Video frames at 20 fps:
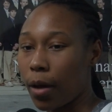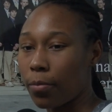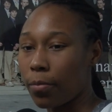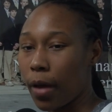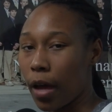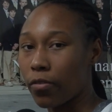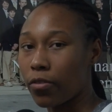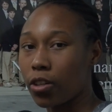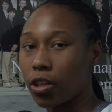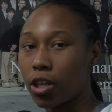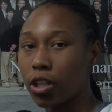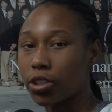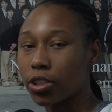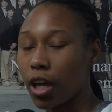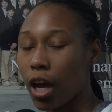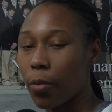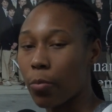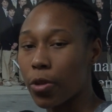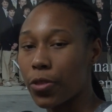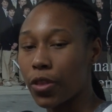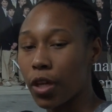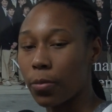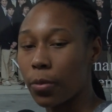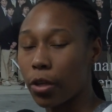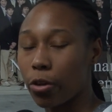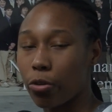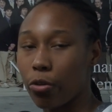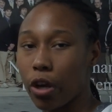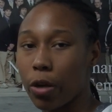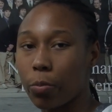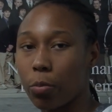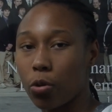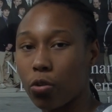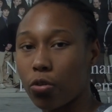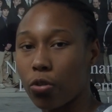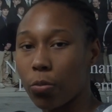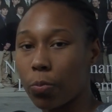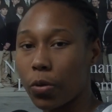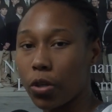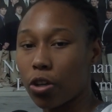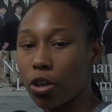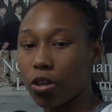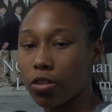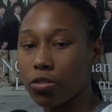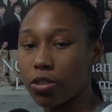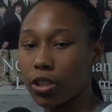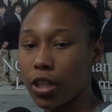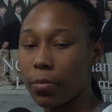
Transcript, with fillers: I'm having a good time with them. They're a great group of girls.